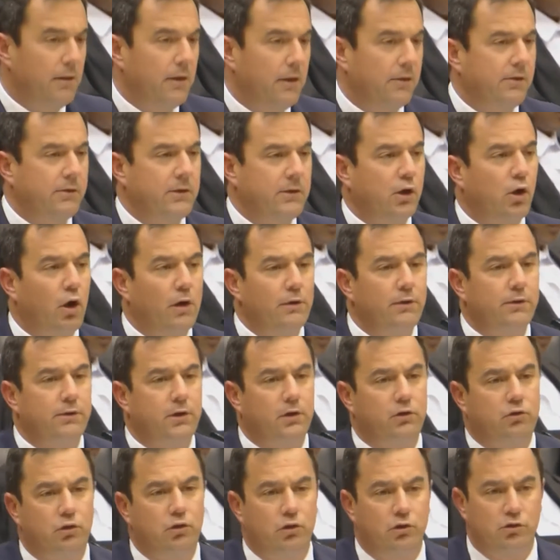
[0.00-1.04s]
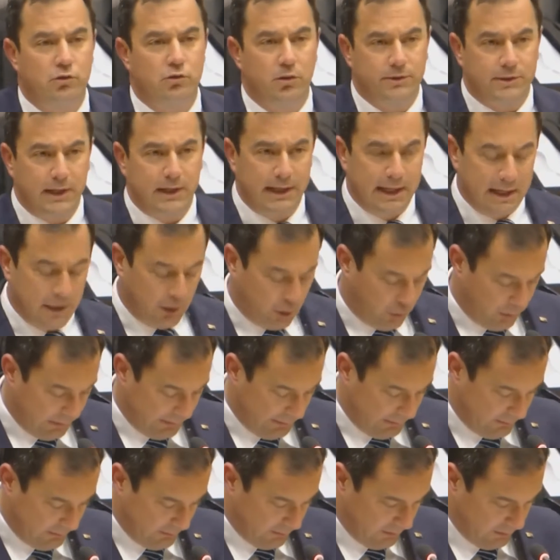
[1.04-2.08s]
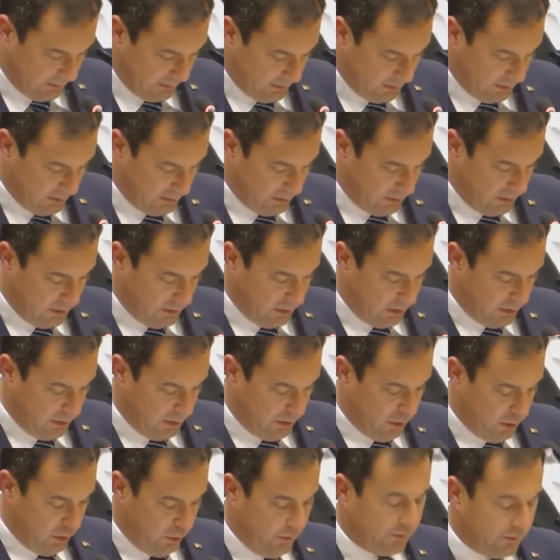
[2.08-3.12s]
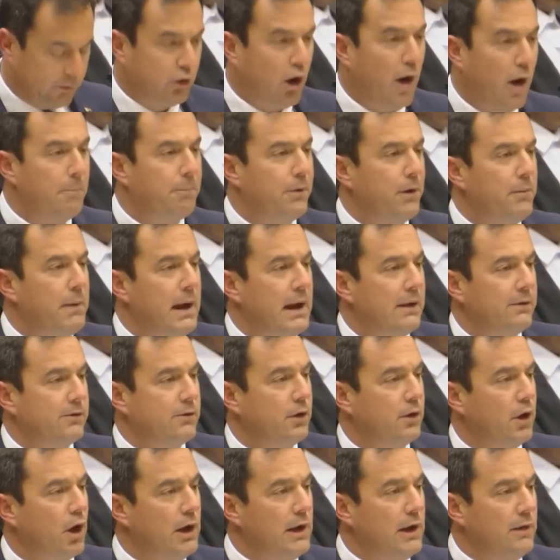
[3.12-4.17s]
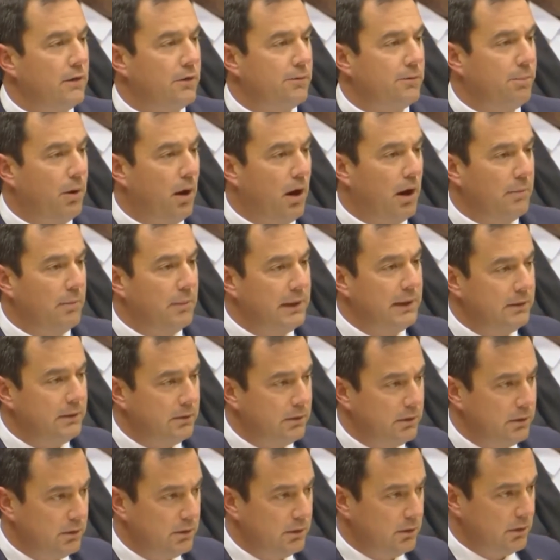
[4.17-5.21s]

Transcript: This is a constitutional delinquent who has compromised not only this Parliament,